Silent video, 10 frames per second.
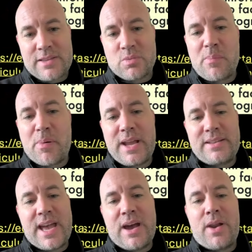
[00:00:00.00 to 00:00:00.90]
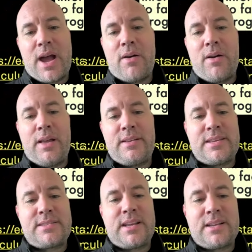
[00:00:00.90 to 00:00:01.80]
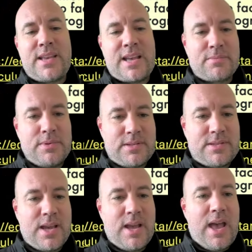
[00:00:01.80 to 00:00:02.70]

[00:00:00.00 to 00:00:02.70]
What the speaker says: as we break down our existing assessments.